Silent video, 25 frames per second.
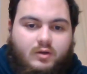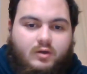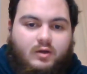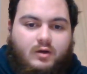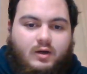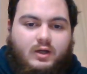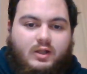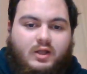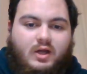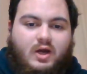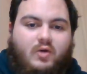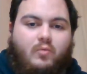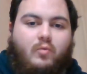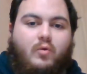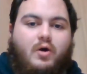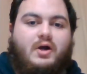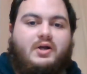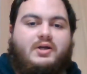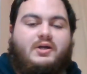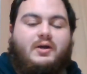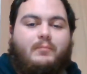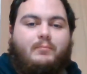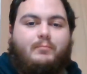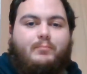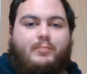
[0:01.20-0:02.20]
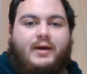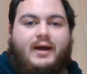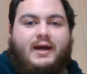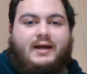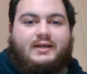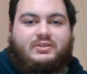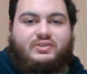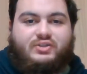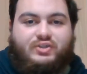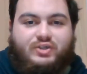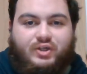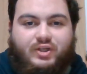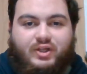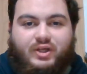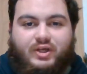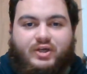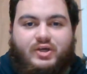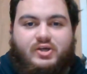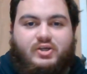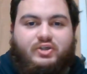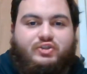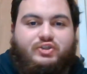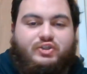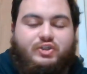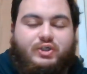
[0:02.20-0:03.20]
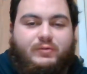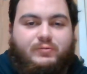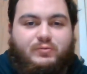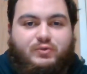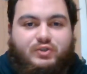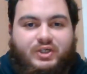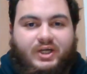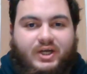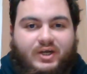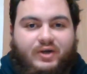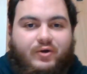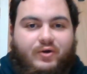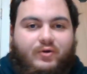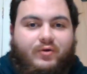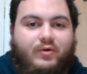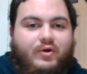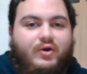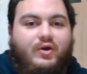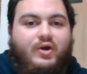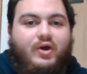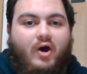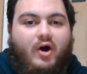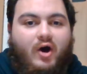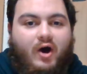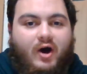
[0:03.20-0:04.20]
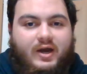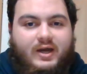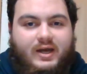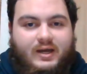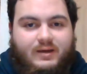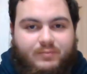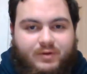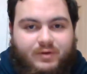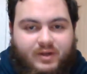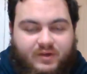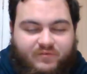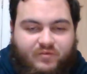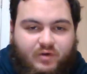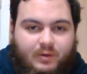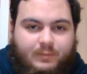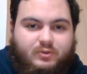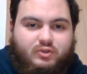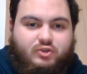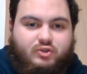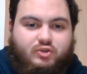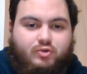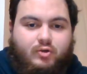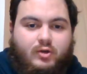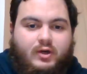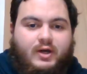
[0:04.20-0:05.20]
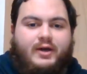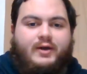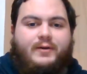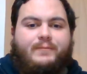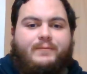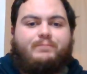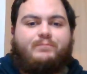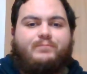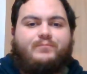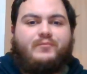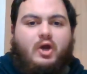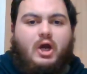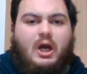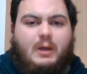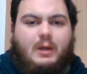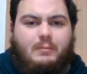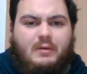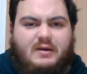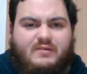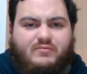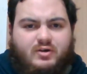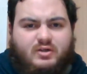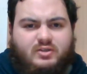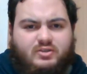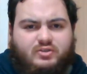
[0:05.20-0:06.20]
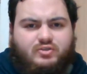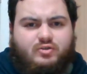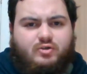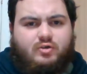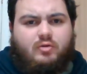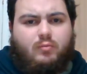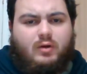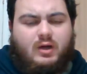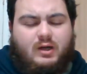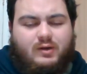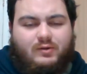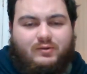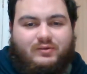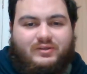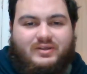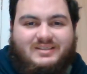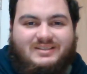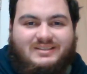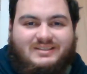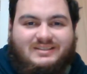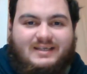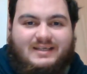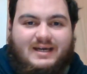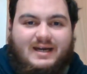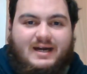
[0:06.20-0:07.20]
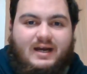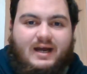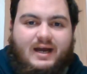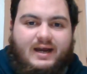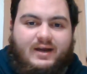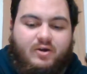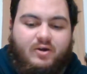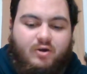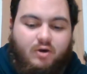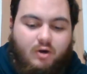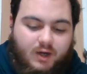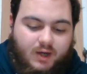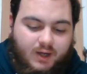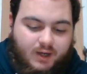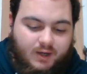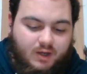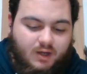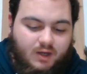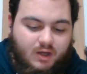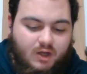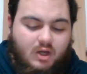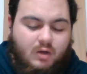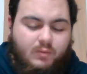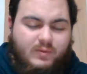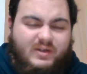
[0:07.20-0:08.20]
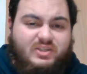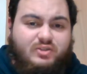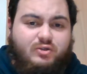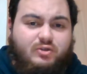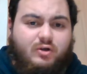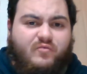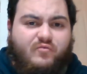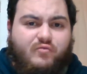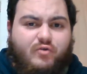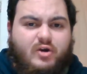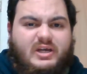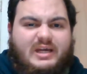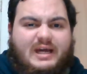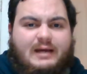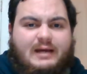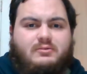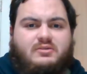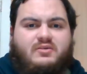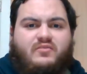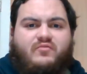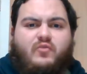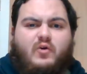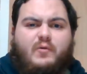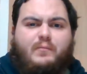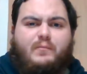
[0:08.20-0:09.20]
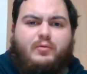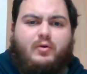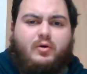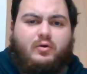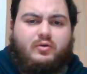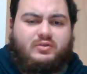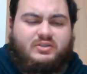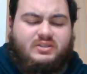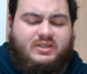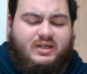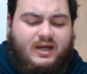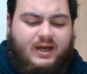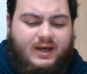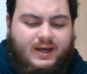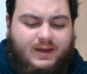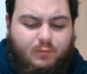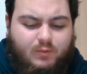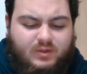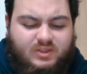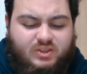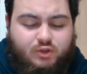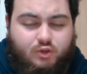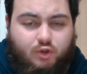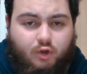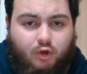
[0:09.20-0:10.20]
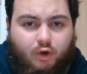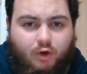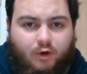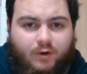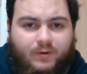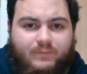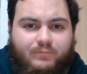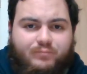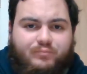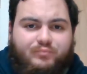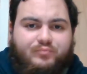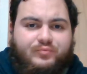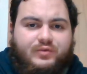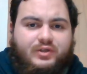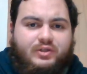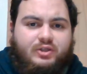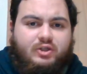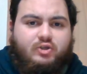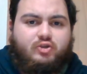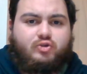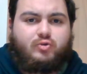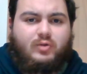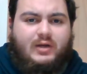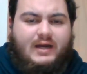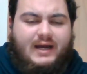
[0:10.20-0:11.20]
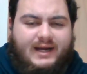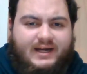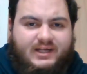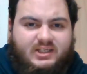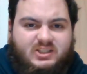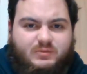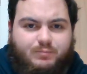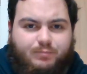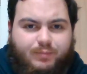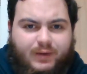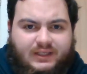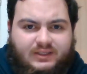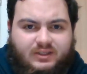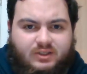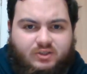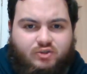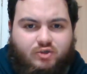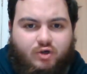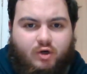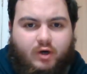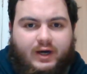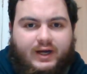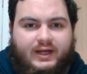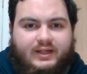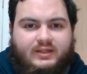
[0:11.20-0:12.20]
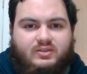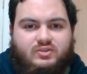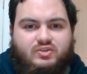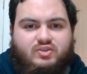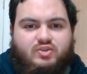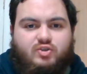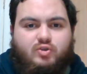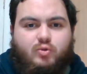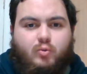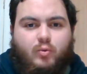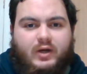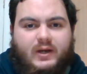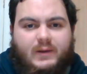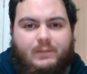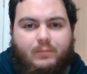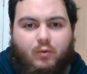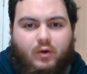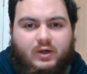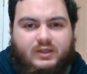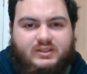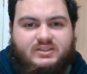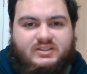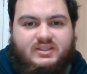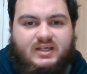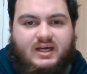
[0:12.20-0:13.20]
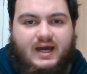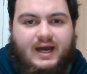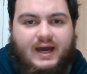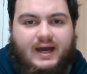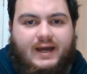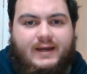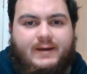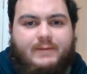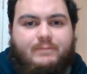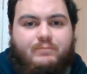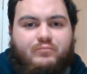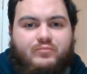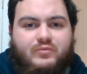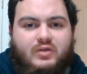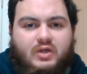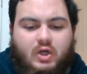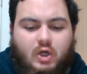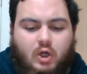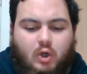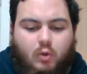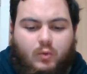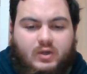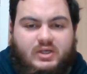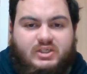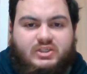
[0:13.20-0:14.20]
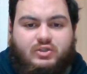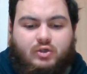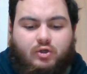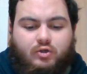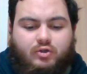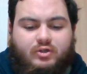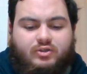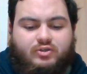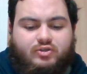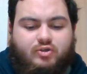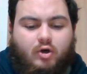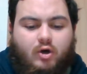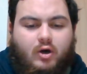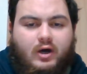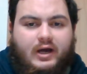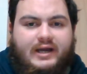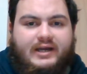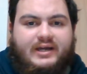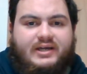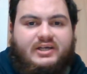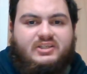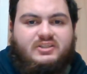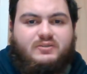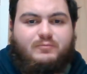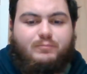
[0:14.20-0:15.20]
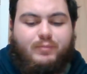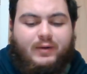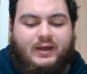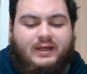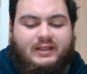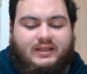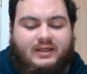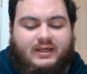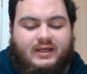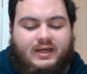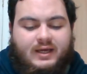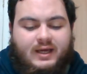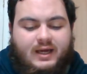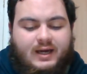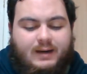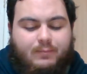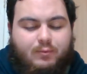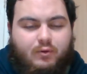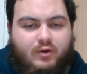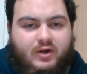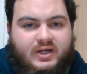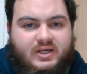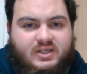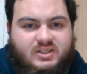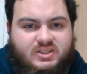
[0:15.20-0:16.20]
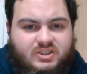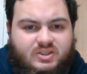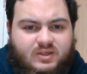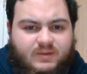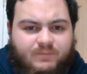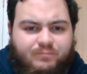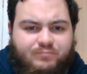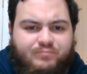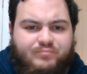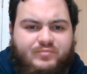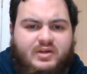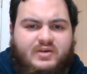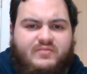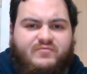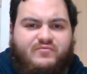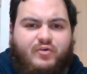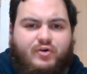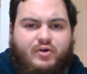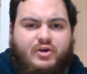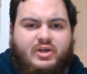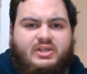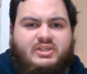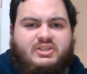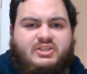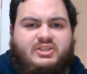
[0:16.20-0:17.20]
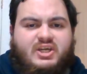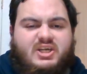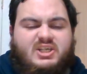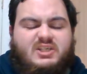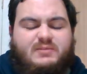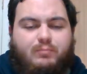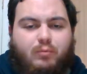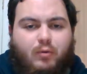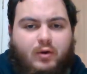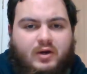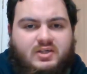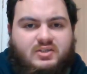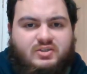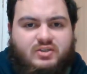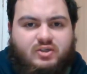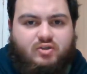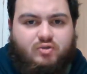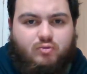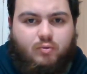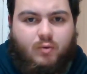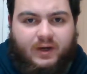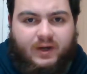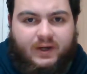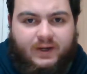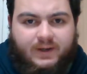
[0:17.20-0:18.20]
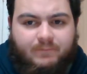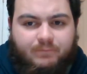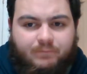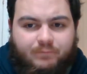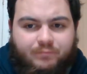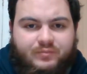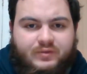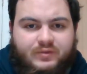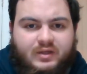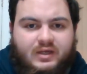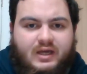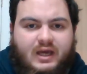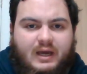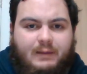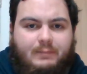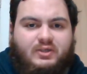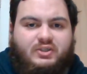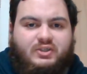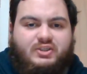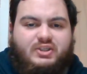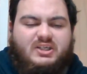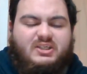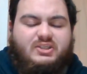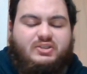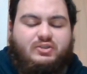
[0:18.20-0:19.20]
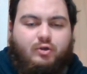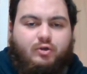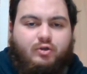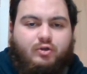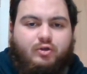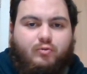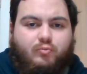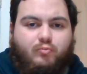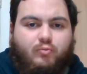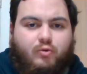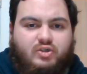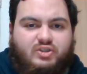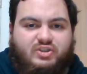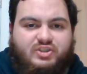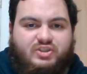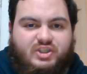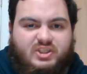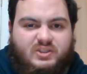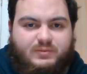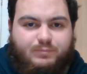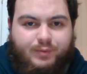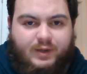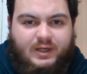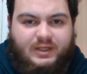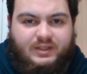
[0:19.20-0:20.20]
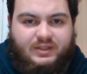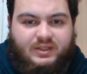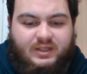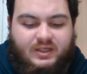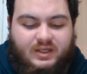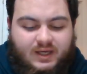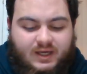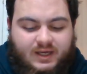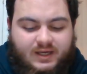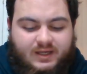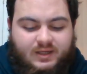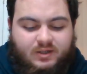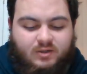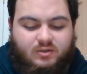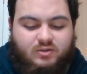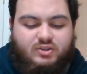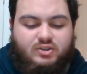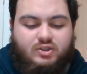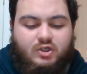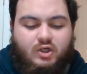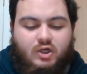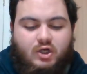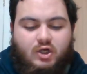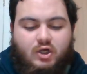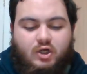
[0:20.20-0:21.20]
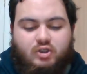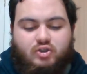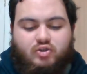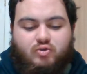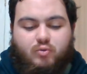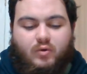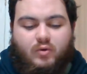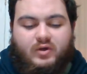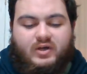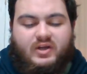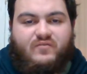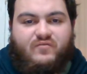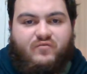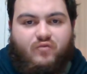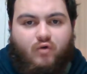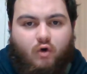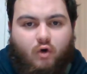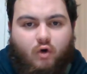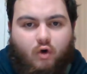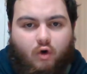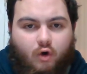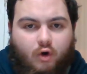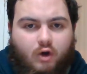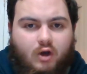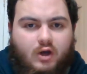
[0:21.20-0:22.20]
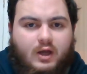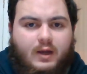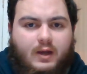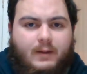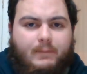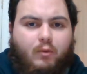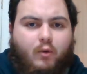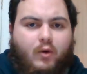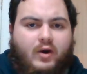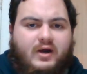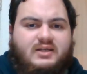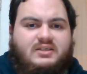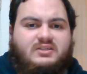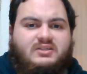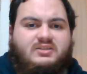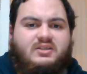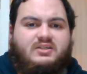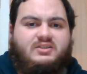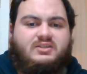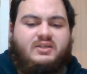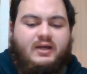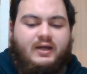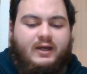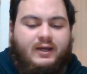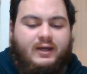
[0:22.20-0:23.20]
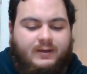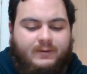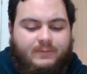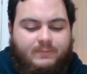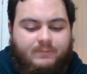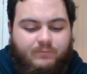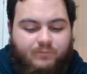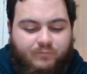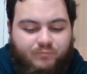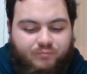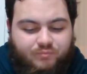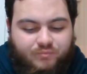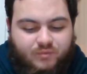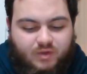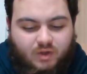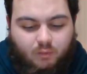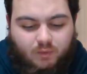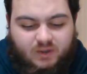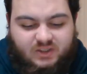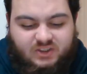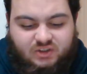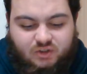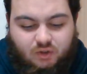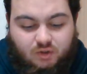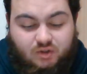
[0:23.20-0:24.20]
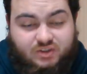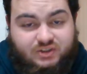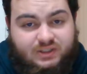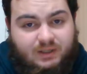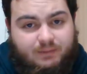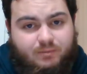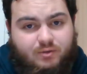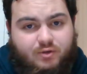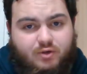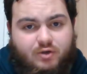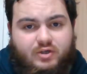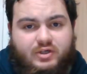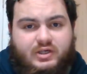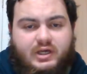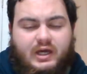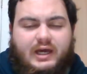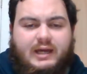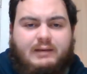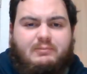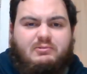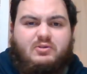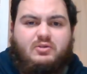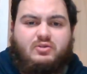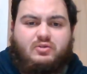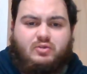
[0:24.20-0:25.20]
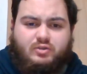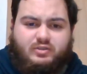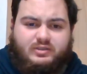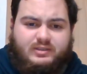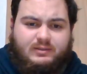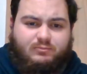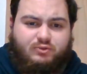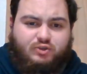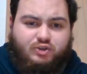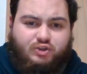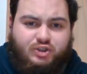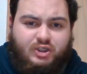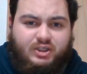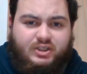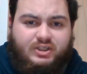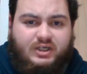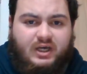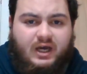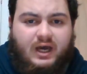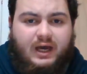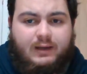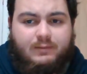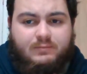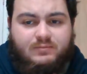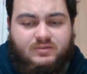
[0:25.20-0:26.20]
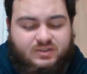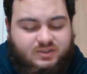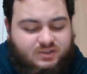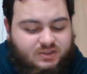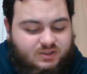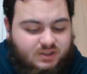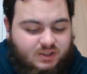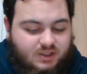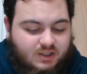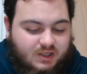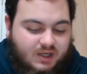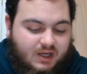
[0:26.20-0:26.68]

Hello, welcome back to the YouTube channel. I am Nick from Australia. Hope everyone's doing well on this Saturday night. We saw 3 games of football today. We saw the Dragons beat the Titans 20 points to 8. We saw the Tigers beat the Cowboys 36 points to 20. And we just saw the Roosters beat the Eels 24 points to 10. We saw some good games. We saw some shit games.